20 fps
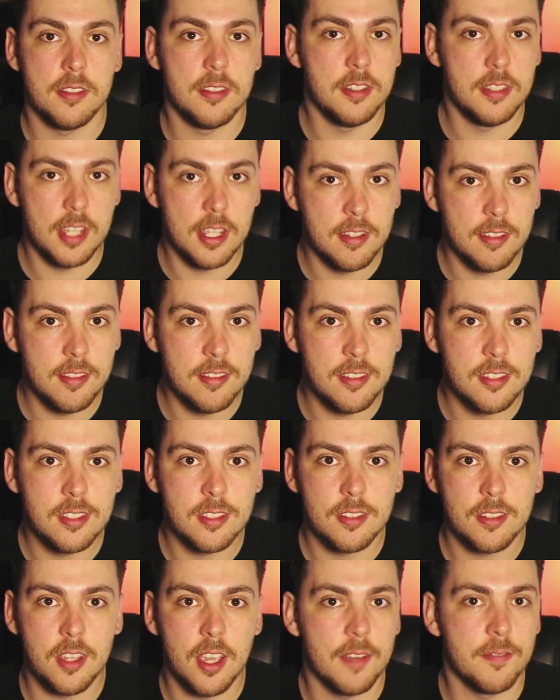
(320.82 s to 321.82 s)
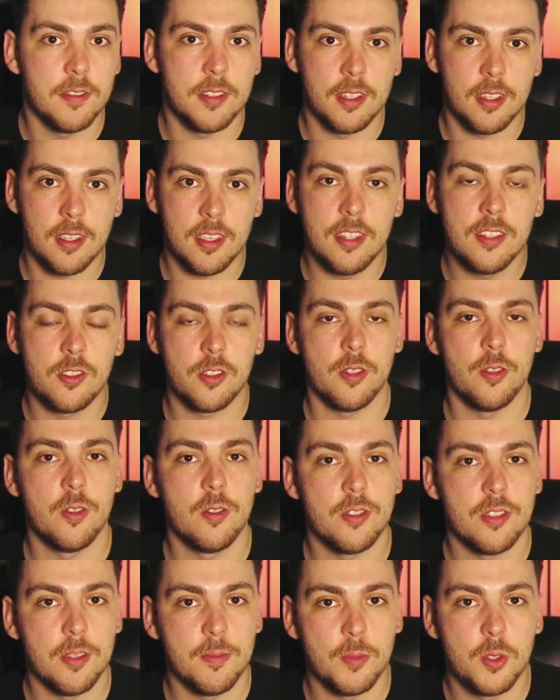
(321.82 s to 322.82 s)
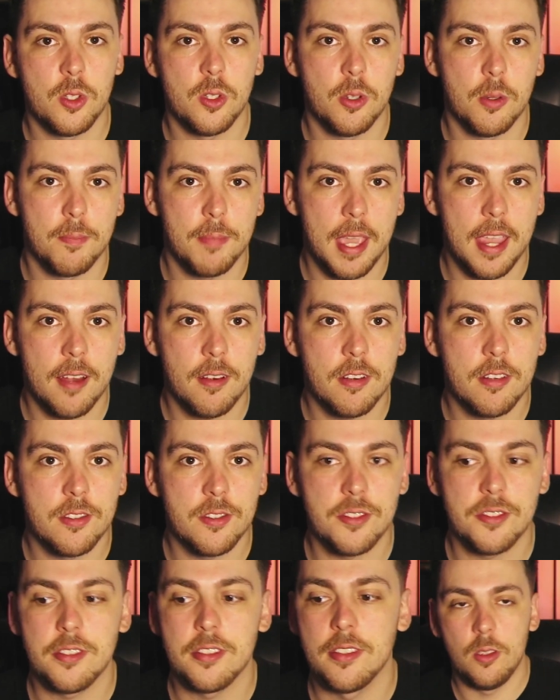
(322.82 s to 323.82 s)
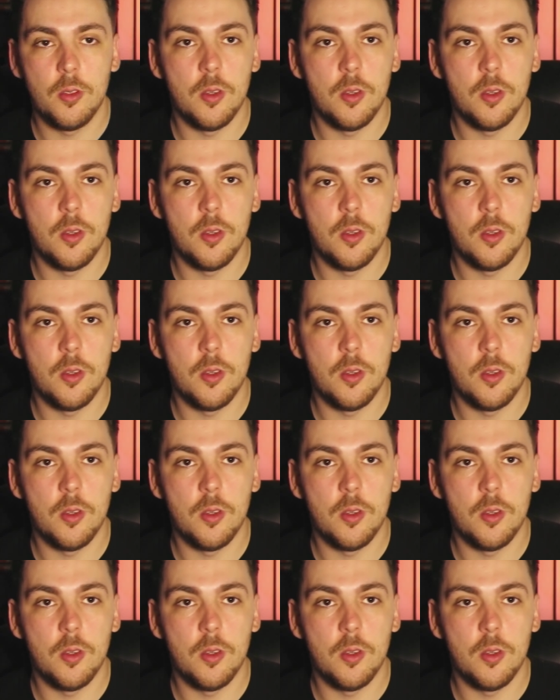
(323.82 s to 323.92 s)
dinners, you have to introduce them to your parents,